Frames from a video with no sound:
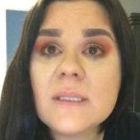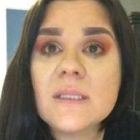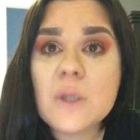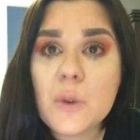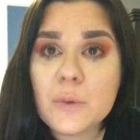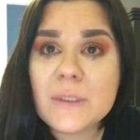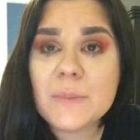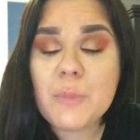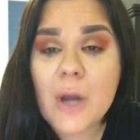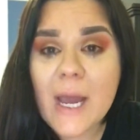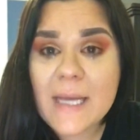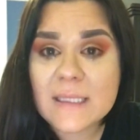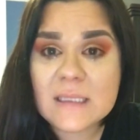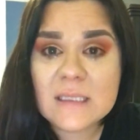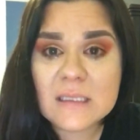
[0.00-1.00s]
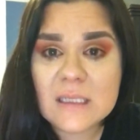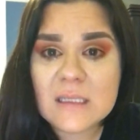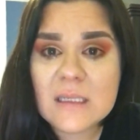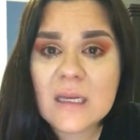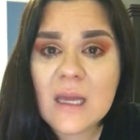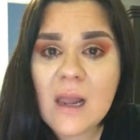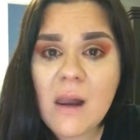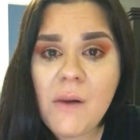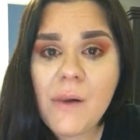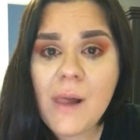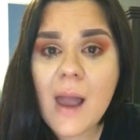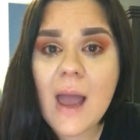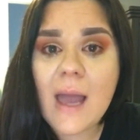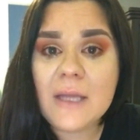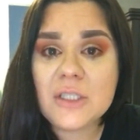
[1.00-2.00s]
I was so depressed.
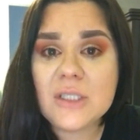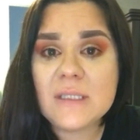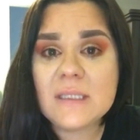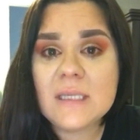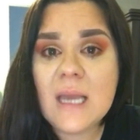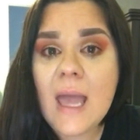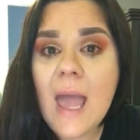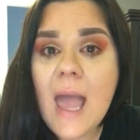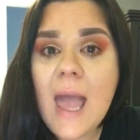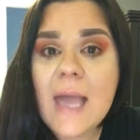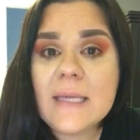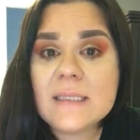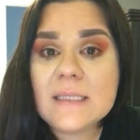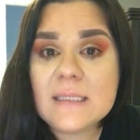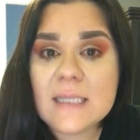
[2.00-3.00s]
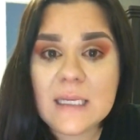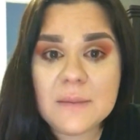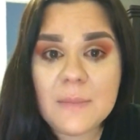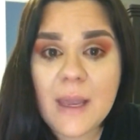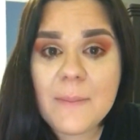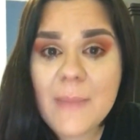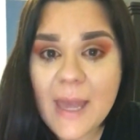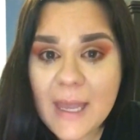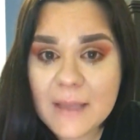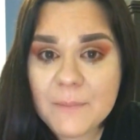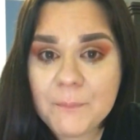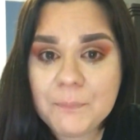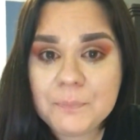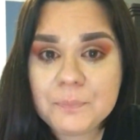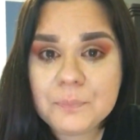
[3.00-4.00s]
I just stayed in my
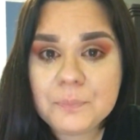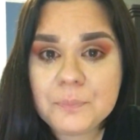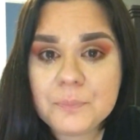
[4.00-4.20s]
bed.